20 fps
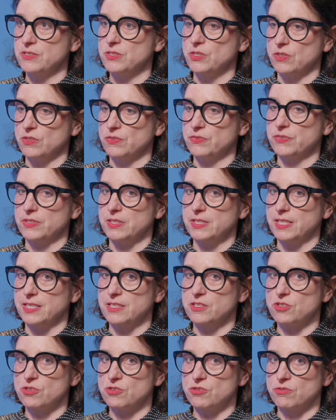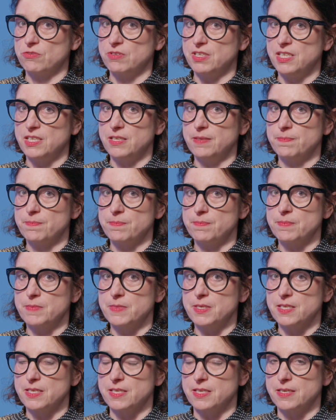sort of an
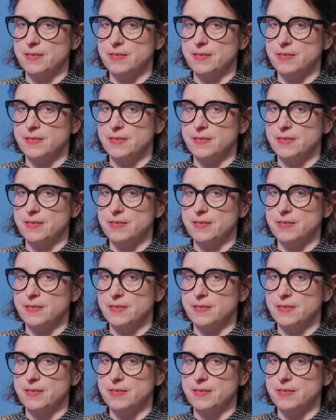extreme